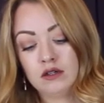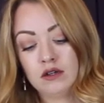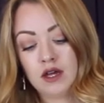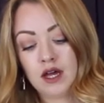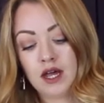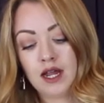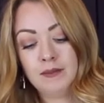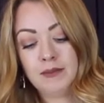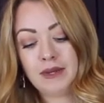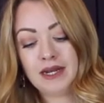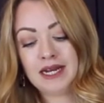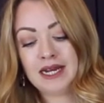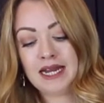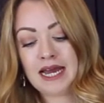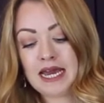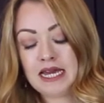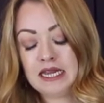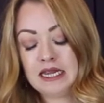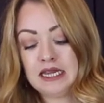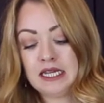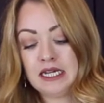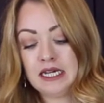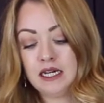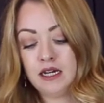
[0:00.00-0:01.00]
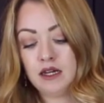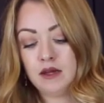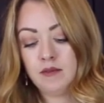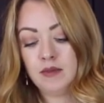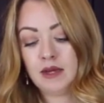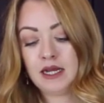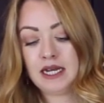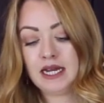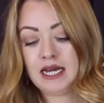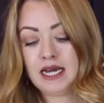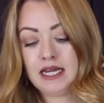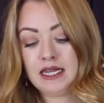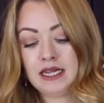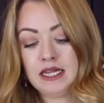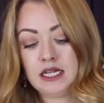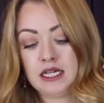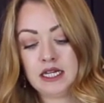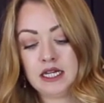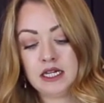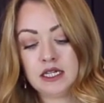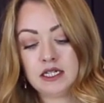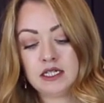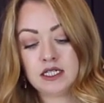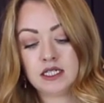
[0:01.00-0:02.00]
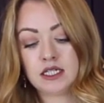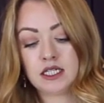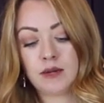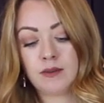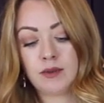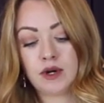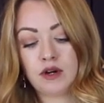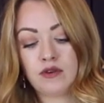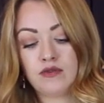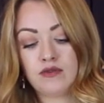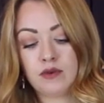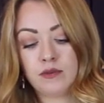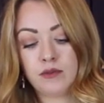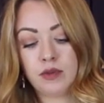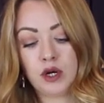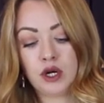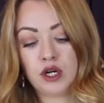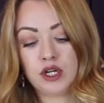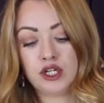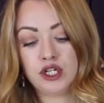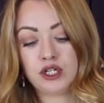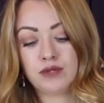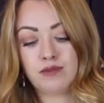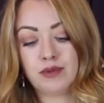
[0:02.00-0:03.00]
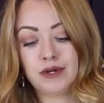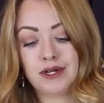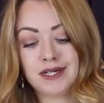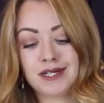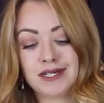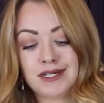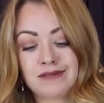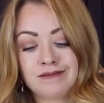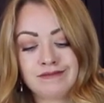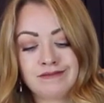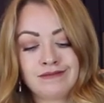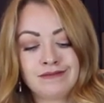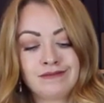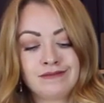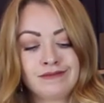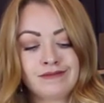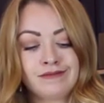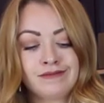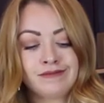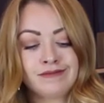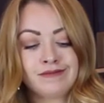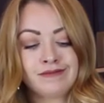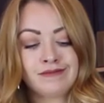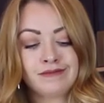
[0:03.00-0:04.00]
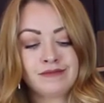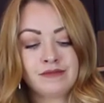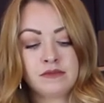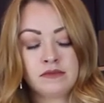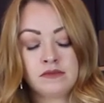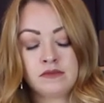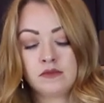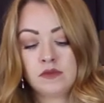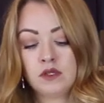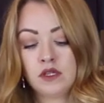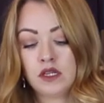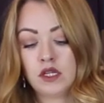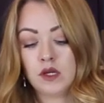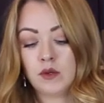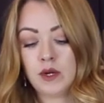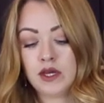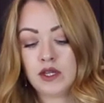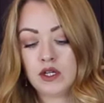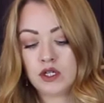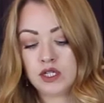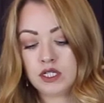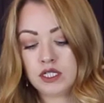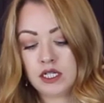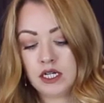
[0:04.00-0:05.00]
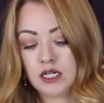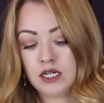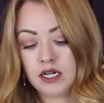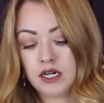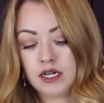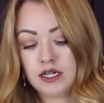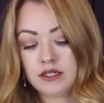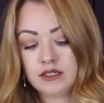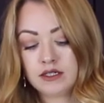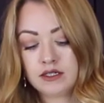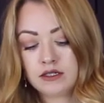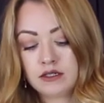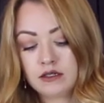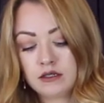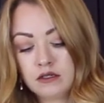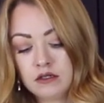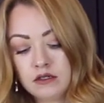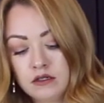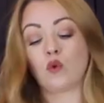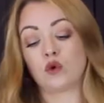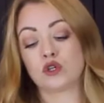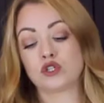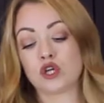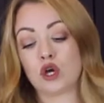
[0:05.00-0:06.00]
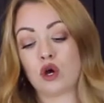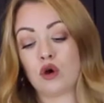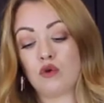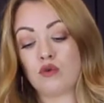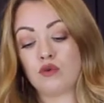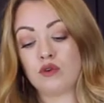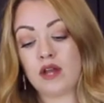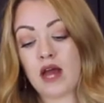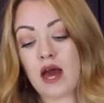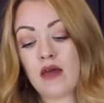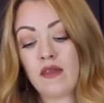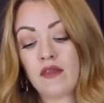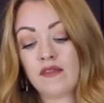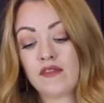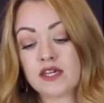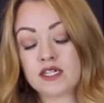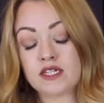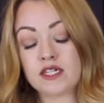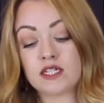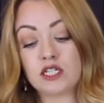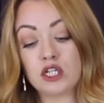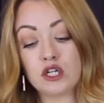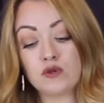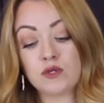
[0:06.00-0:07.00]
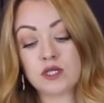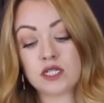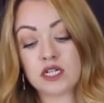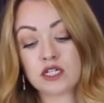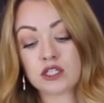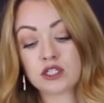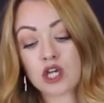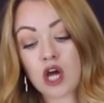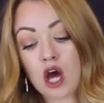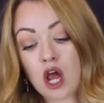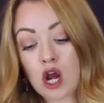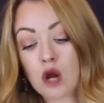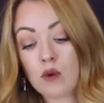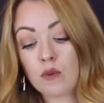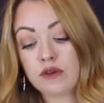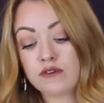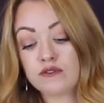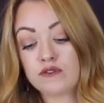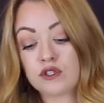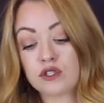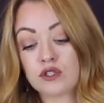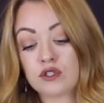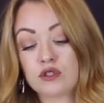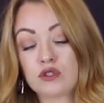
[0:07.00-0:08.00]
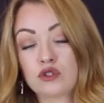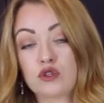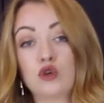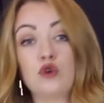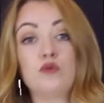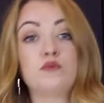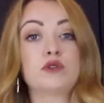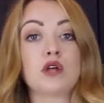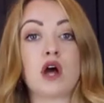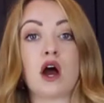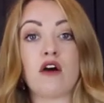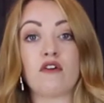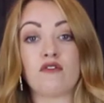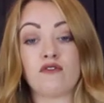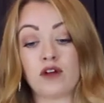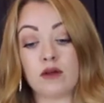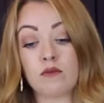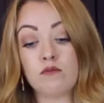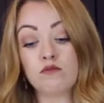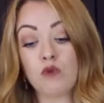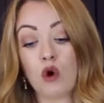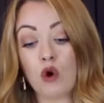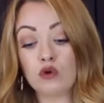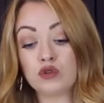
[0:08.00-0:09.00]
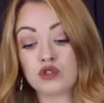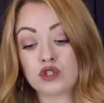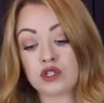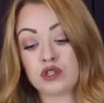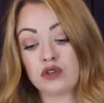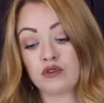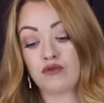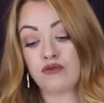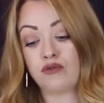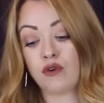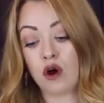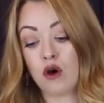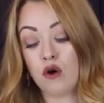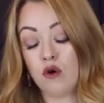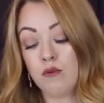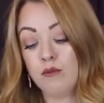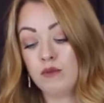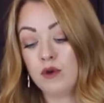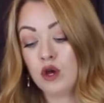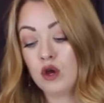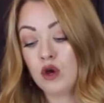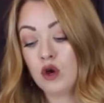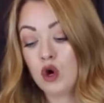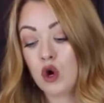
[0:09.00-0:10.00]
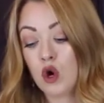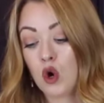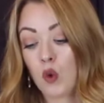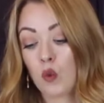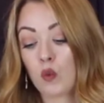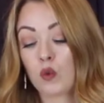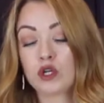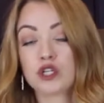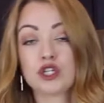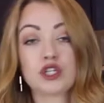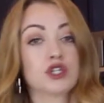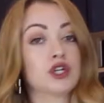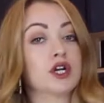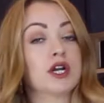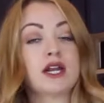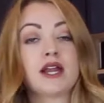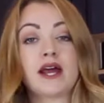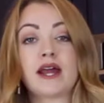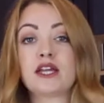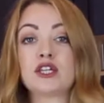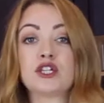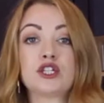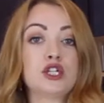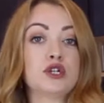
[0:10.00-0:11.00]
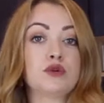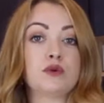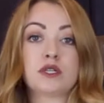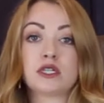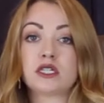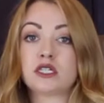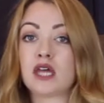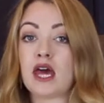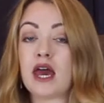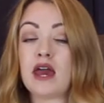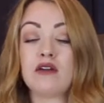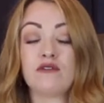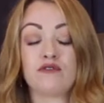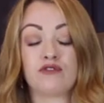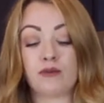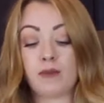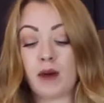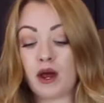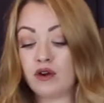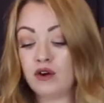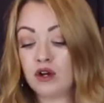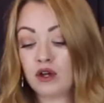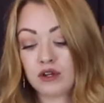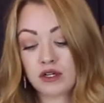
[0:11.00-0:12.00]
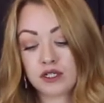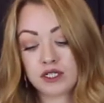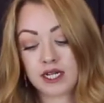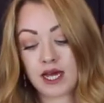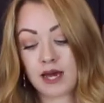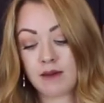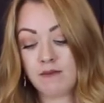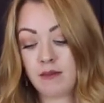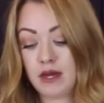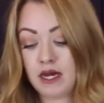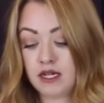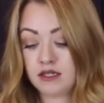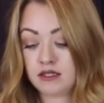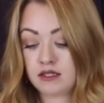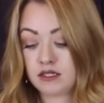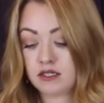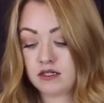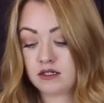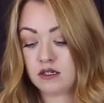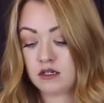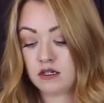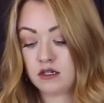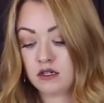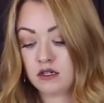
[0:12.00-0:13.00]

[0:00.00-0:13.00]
A bit late in the bit late in the summer for punch, but the weather's still nice. So now that this is losing its color, we've scooped off most of the foam. We're just gonna let it do its thing for about another ten minutes.